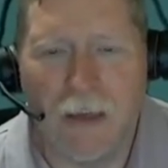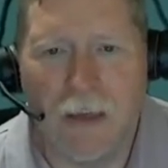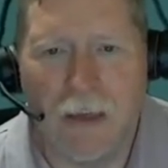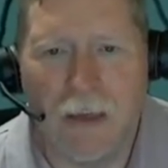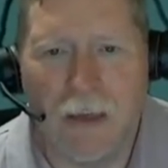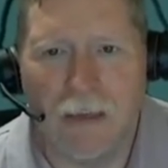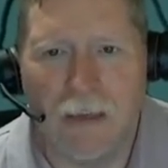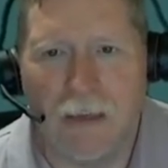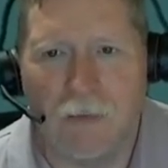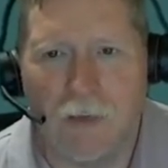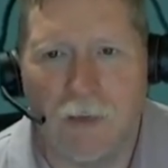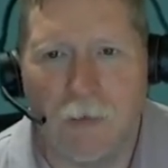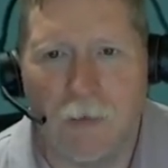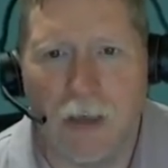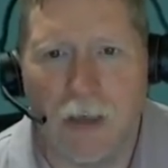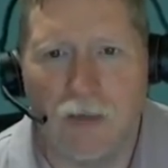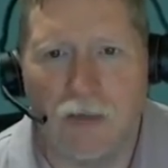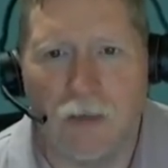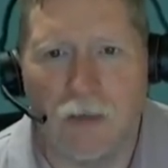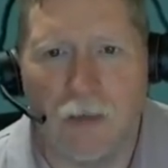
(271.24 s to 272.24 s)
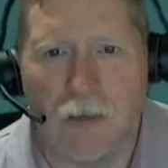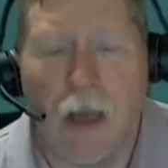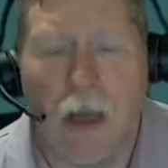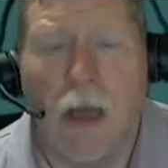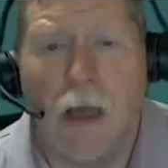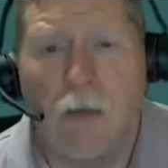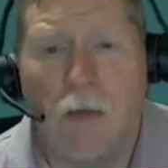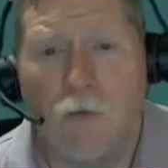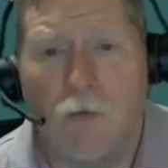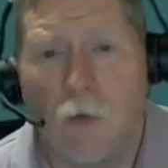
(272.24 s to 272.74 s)
nothing major.
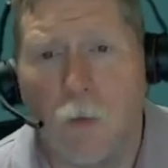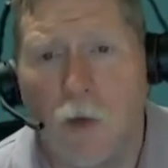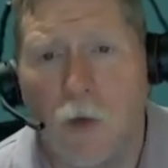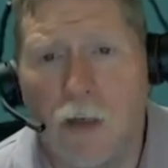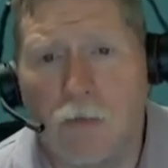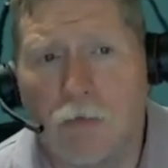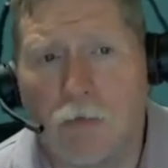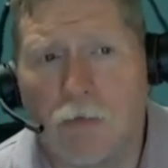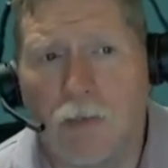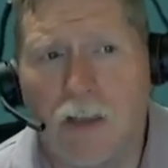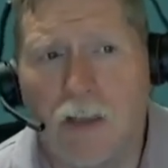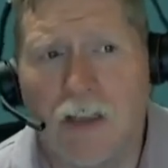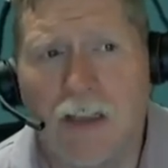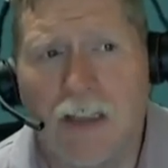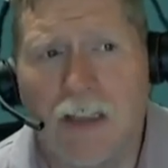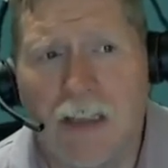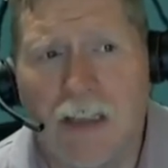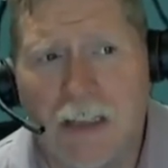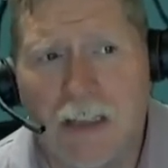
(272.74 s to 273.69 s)
The one really